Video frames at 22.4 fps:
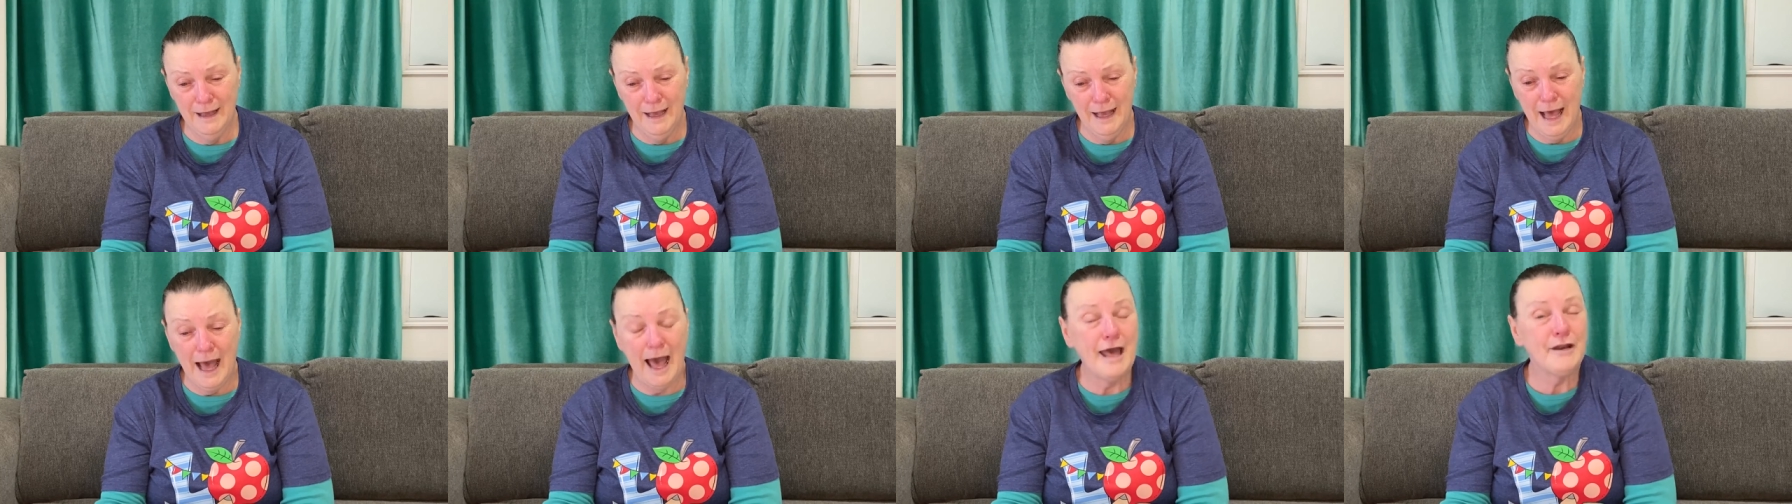
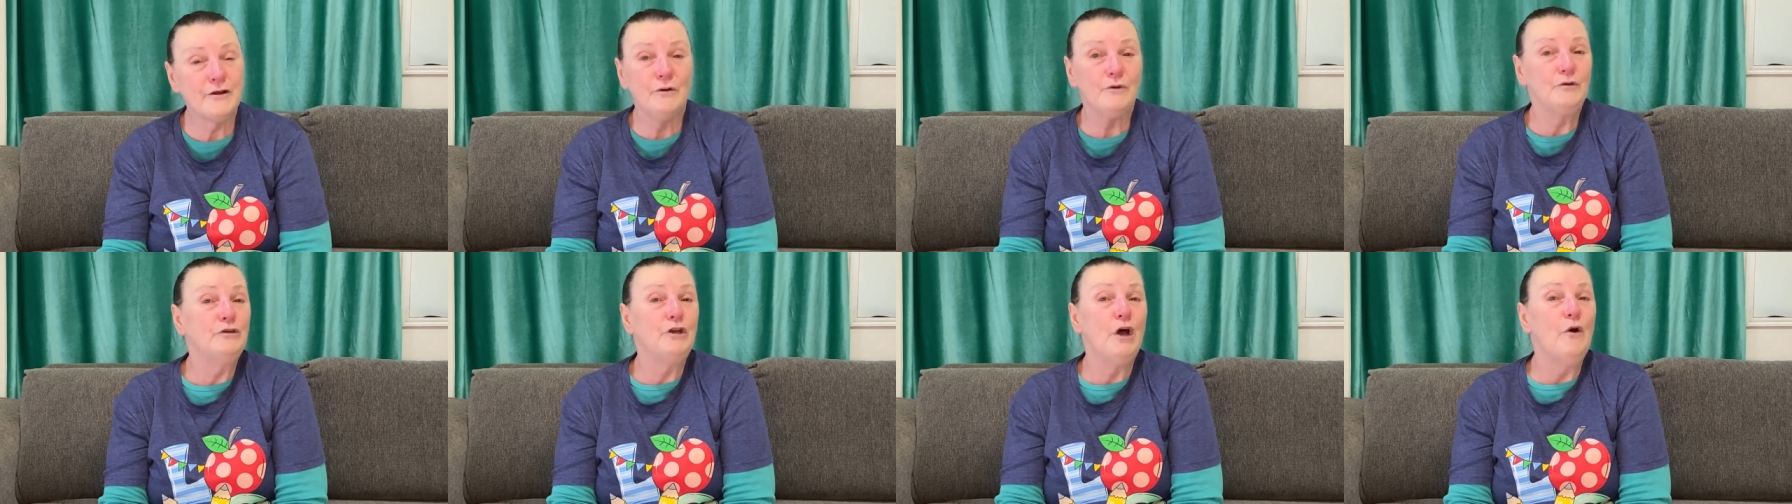I
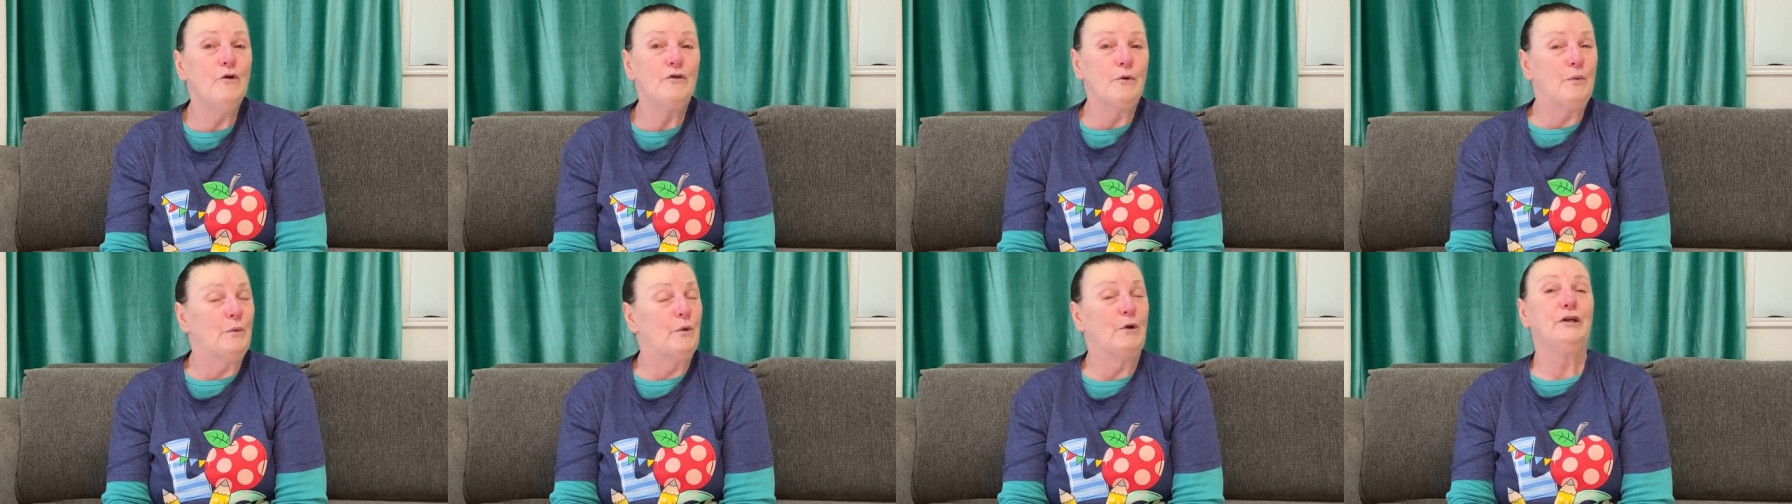don't know
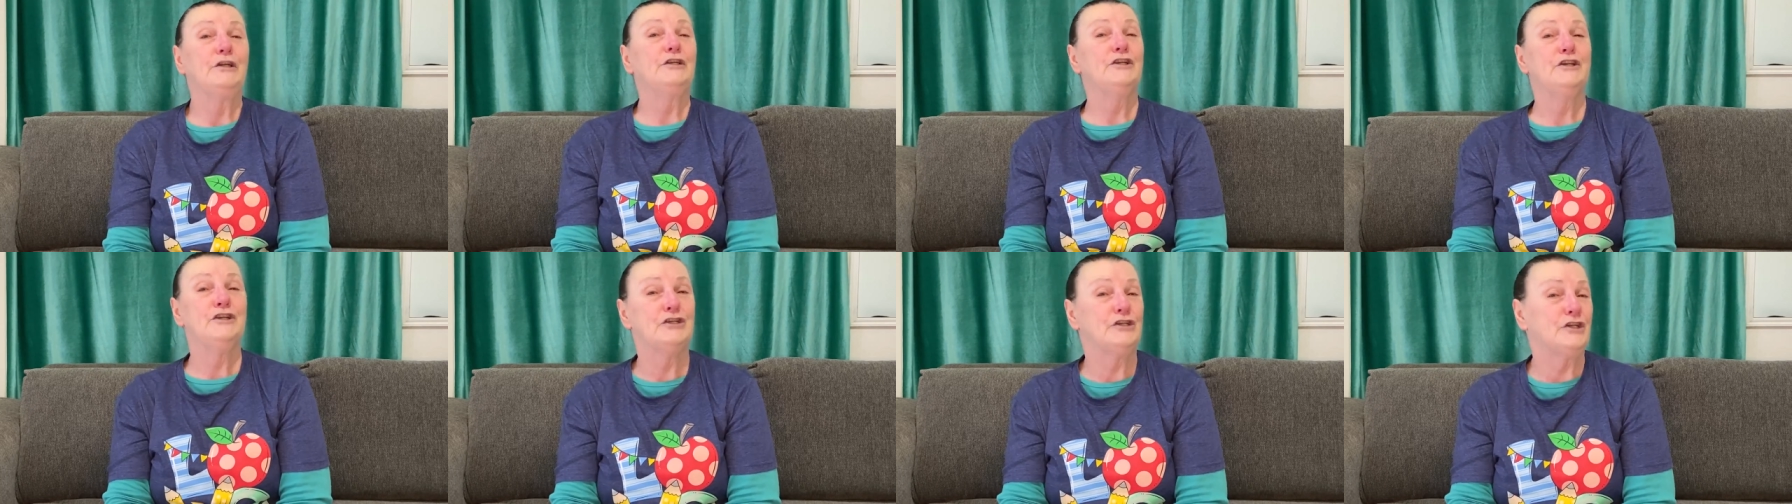the
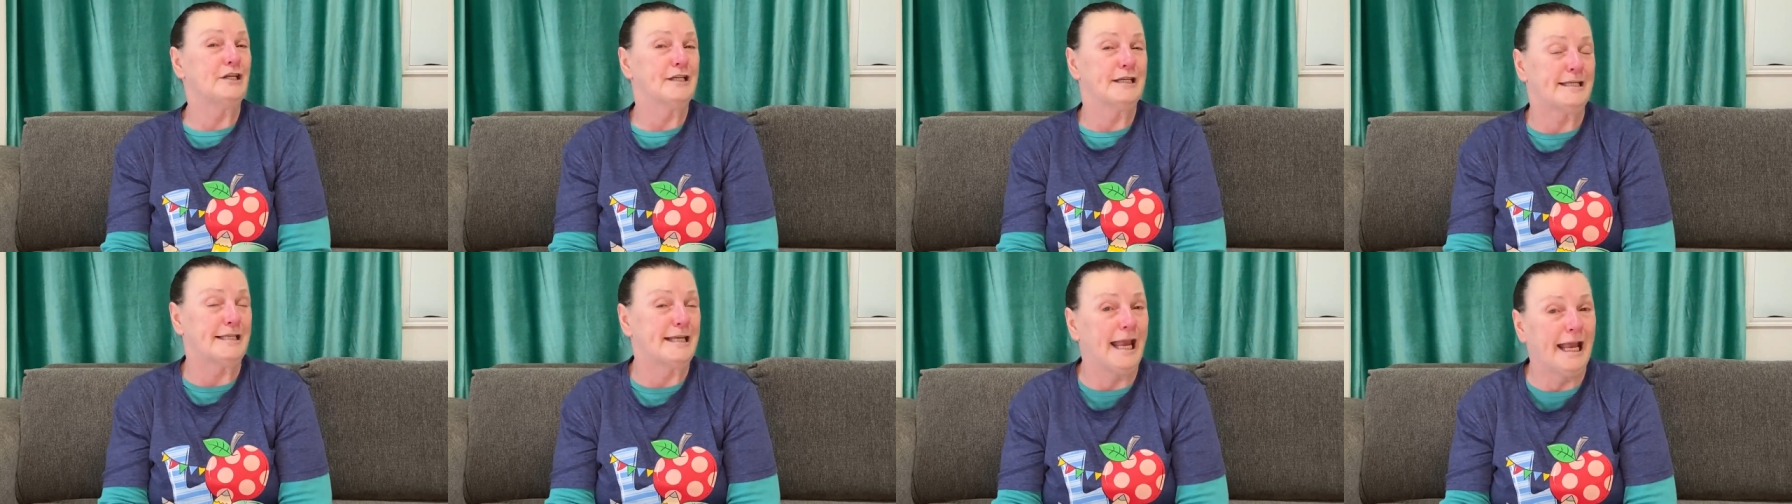words she
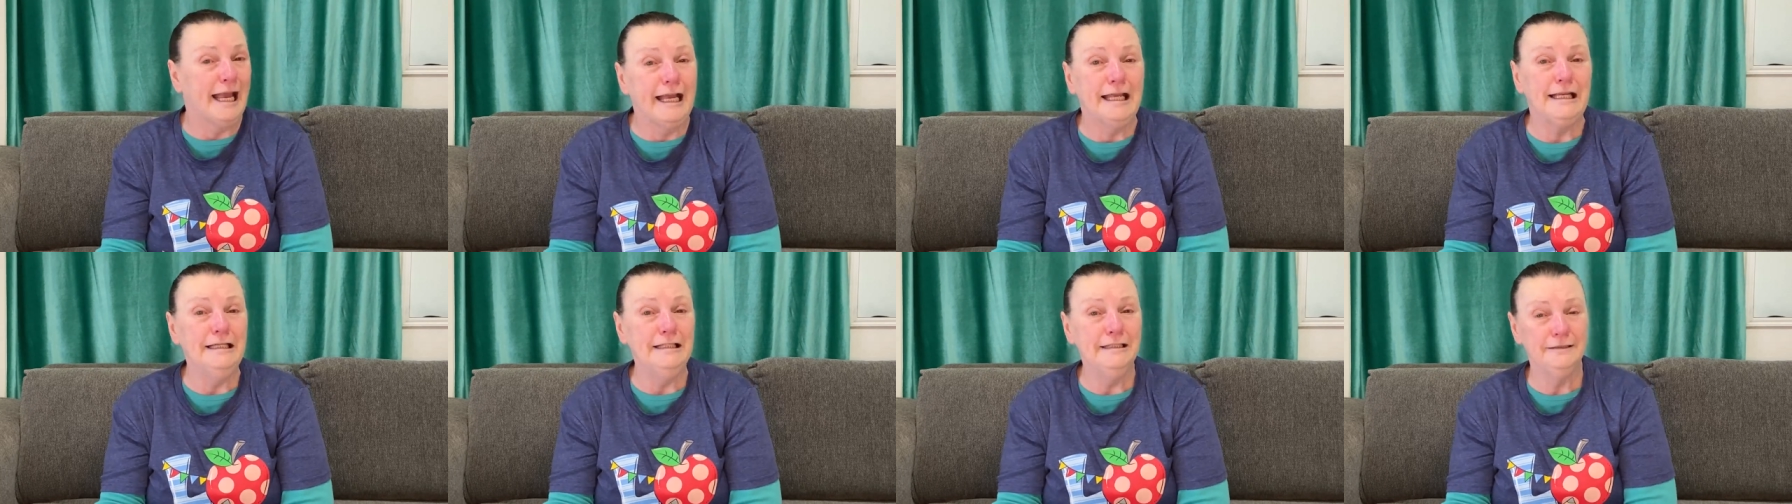
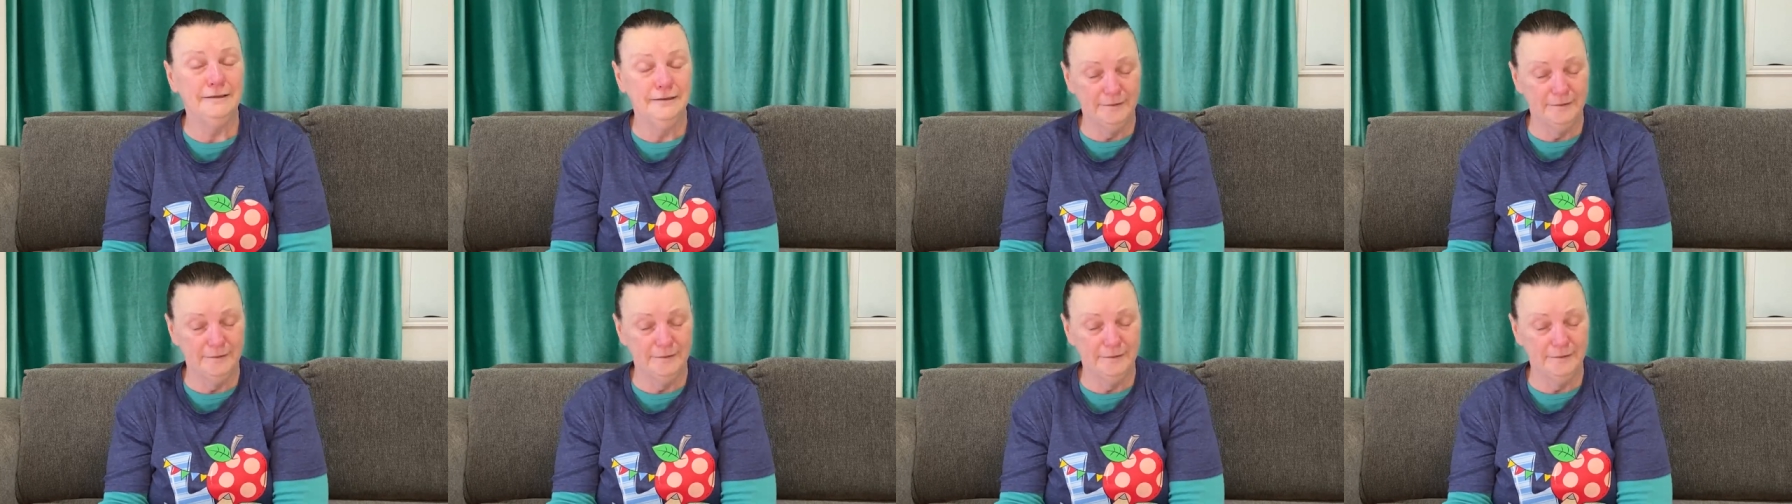said,